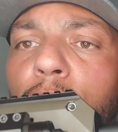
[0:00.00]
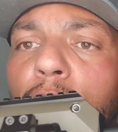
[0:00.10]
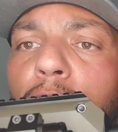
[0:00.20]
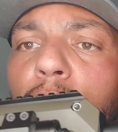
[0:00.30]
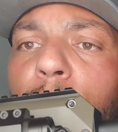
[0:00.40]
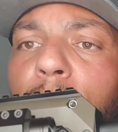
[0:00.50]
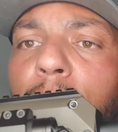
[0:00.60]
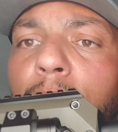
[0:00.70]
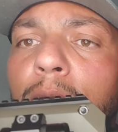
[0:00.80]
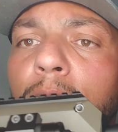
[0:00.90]

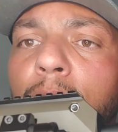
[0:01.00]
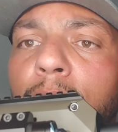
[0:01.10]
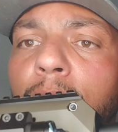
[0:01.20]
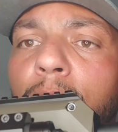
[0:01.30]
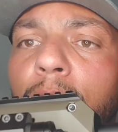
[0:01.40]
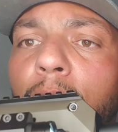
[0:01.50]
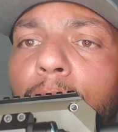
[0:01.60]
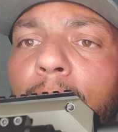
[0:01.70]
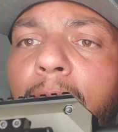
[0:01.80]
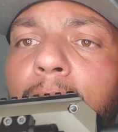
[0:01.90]
strobe and low
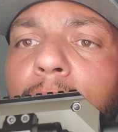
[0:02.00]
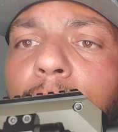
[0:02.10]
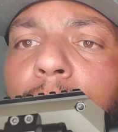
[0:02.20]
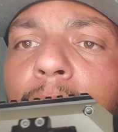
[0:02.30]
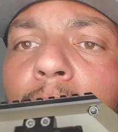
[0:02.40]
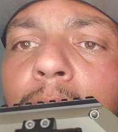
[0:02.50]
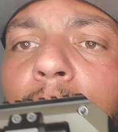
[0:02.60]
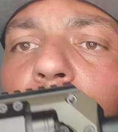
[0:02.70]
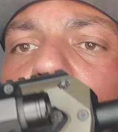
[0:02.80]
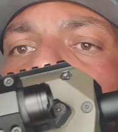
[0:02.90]
light,
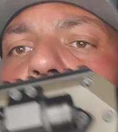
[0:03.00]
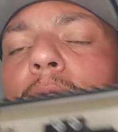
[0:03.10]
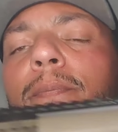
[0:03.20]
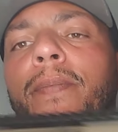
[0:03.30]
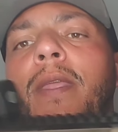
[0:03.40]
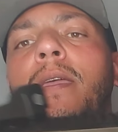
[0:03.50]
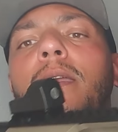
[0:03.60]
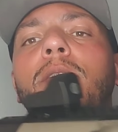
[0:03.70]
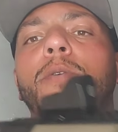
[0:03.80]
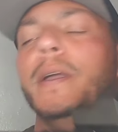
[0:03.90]
etc.
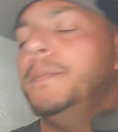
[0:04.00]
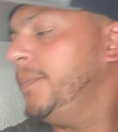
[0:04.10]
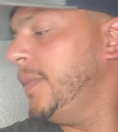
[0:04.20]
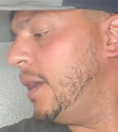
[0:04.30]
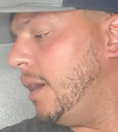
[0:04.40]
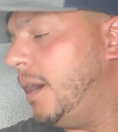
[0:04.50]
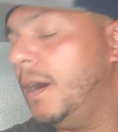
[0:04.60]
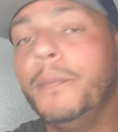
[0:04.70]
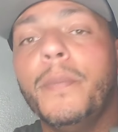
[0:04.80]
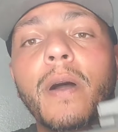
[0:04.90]
Either way,
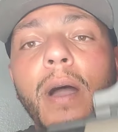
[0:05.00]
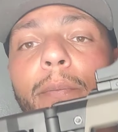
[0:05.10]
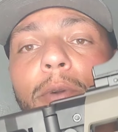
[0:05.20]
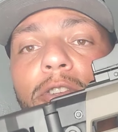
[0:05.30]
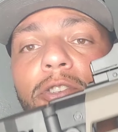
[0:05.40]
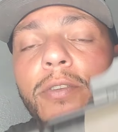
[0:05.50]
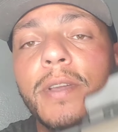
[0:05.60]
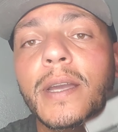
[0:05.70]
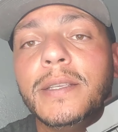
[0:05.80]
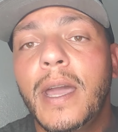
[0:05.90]
um, I'm gonna show you
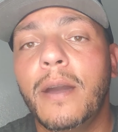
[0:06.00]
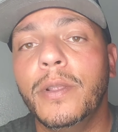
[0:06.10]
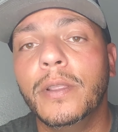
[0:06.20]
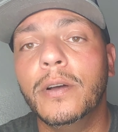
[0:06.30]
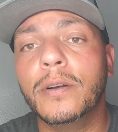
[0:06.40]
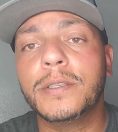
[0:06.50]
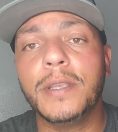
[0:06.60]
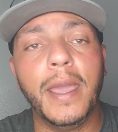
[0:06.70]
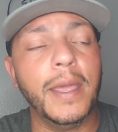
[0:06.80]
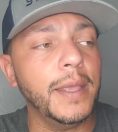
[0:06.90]
guys how it looks
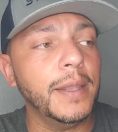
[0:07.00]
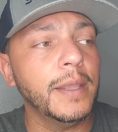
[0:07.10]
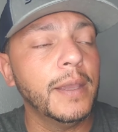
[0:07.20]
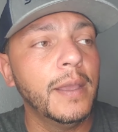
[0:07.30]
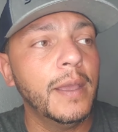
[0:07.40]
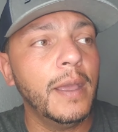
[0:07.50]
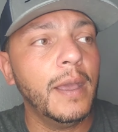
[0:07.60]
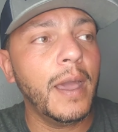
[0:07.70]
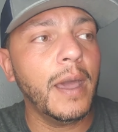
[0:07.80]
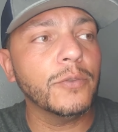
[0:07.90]
and
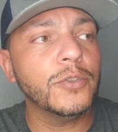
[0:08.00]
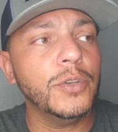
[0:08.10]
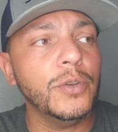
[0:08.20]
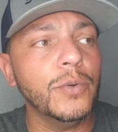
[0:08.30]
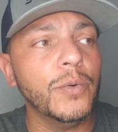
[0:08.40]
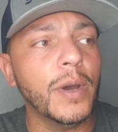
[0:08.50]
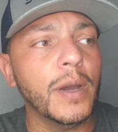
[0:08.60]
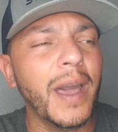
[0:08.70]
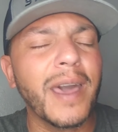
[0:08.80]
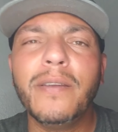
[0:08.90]
how to.
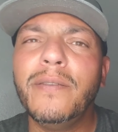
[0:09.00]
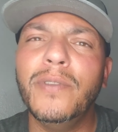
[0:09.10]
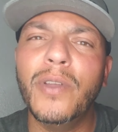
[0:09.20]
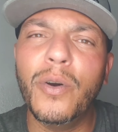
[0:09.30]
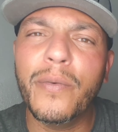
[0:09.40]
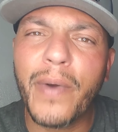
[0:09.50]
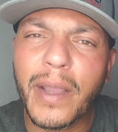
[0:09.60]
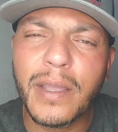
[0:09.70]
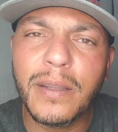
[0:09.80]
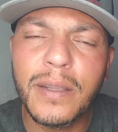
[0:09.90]
Uh, I don't even know if I
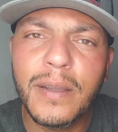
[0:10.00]
can